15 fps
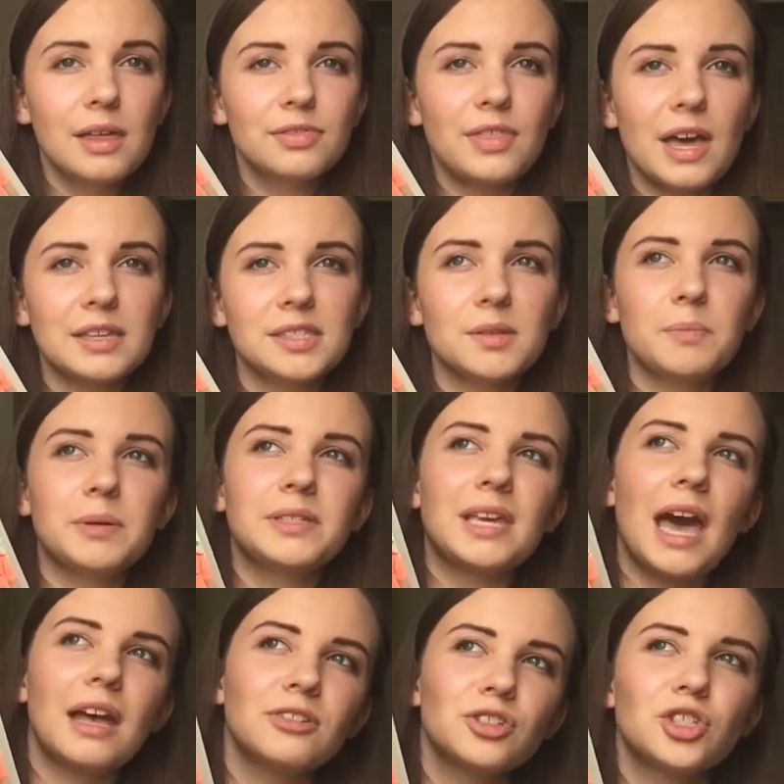There's the
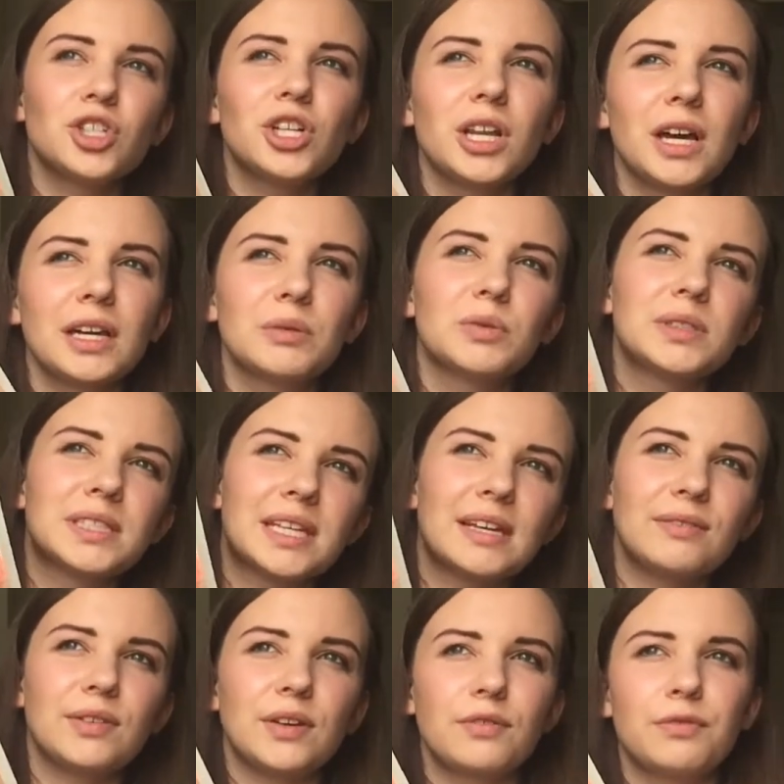potential I would
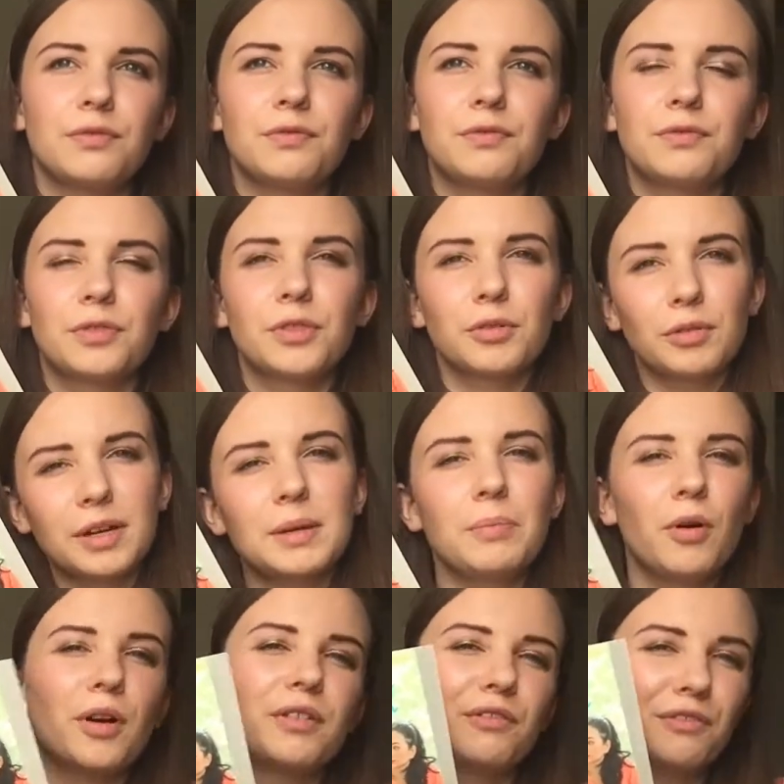give it
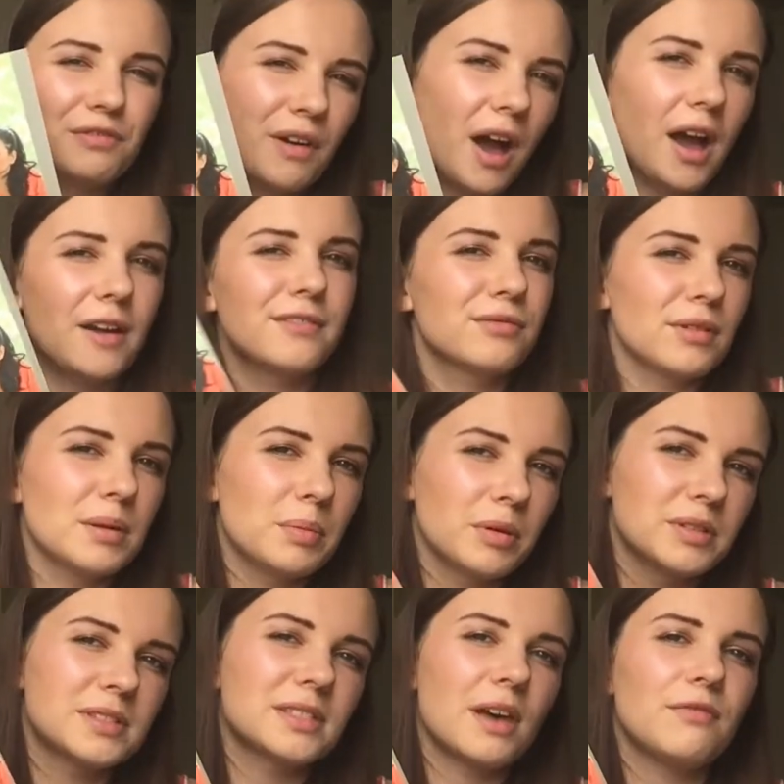3.5,
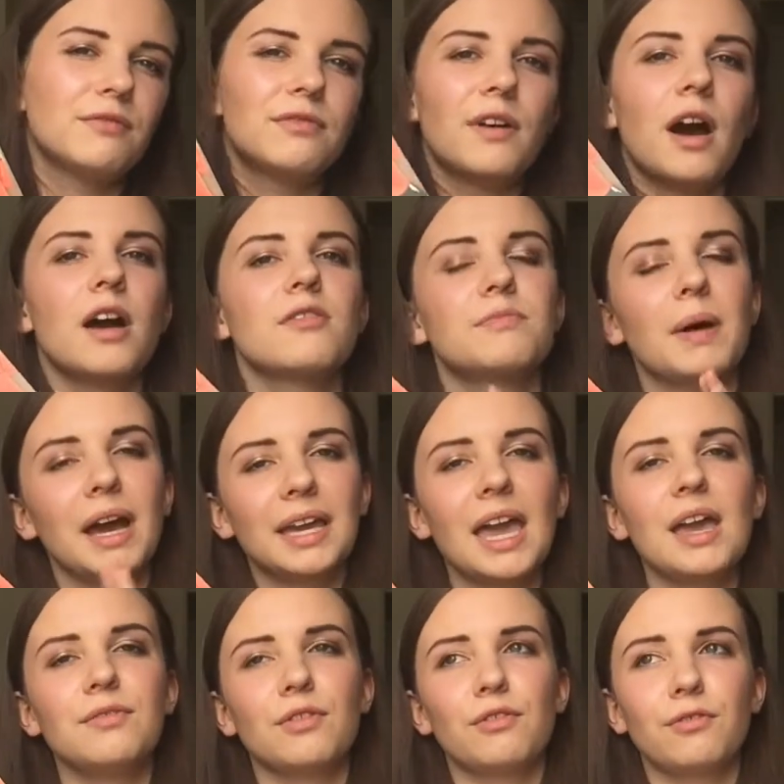3.75, but I
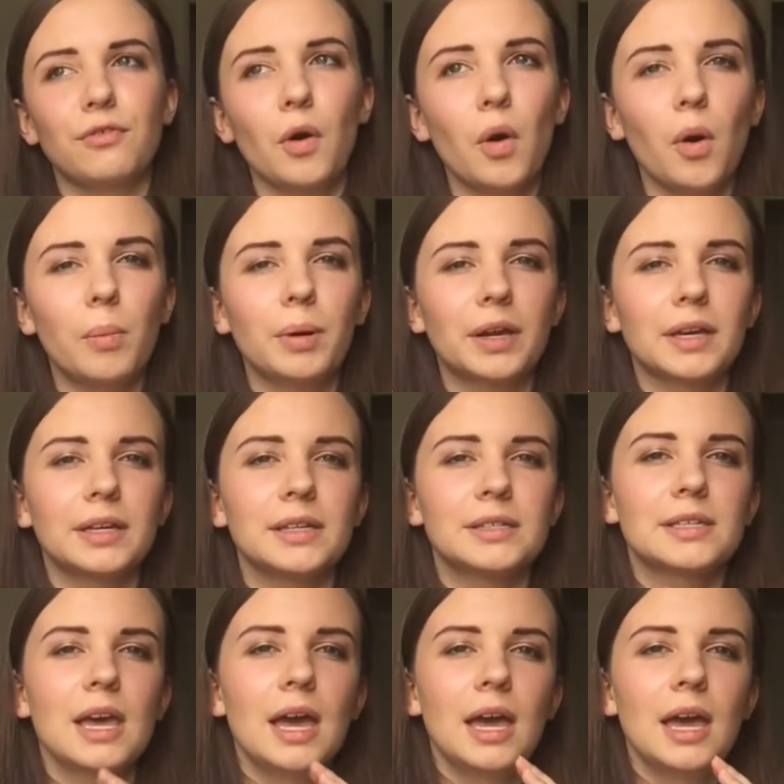gave it 4 because